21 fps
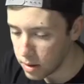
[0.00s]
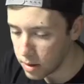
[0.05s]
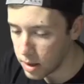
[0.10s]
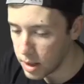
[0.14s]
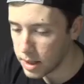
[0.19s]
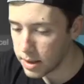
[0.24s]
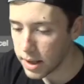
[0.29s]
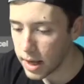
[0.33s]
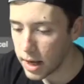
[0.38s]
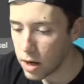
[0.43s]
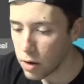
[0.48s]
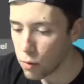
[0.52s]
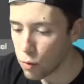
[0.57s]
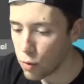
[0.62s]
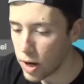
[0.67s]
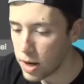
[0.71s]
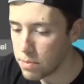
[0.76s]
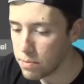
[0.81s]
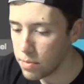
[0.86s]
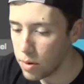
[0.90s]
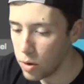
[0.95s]
He's like a
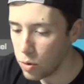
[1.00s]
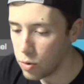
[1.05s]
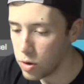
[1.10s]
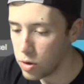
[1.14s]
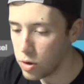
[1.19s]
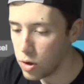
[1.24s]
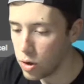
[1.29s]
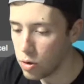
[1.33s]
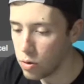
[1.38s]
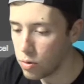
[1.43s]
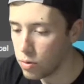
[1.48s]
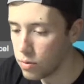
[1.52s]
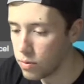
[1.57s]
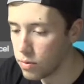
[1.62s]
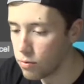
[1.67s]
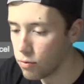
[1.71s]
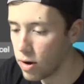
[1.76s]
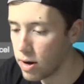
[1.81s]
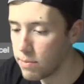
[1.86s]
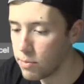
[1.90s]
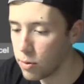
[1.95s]
rainbow, you know?
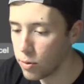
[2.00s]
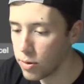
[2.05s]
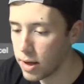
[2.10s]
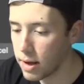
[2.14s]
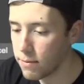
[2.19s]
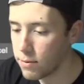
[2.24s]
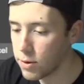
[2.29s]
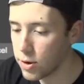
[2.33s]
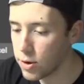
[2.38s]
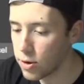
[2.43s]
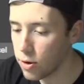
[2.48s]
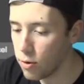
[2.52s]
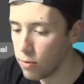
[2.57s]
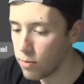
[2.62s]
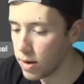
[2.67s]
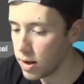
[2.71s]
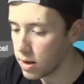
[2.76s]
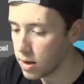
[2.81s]
Rainbows have so many